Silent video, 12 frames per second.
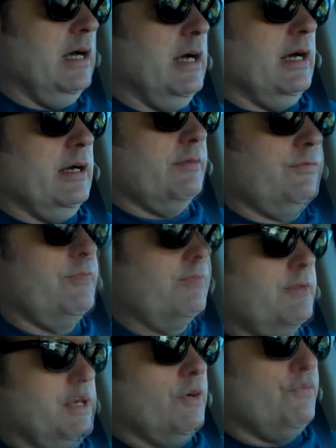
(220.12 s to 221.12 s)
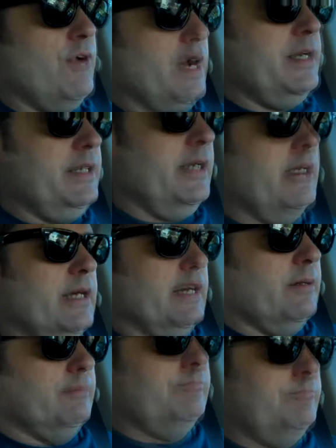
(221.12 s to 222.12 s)
of you know finding.
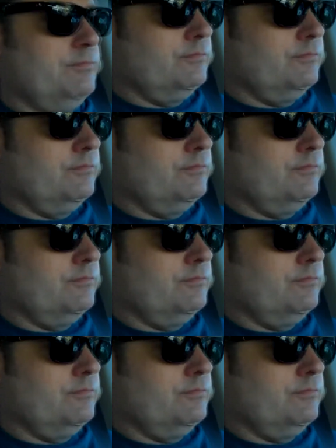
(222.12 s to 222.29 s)
Um,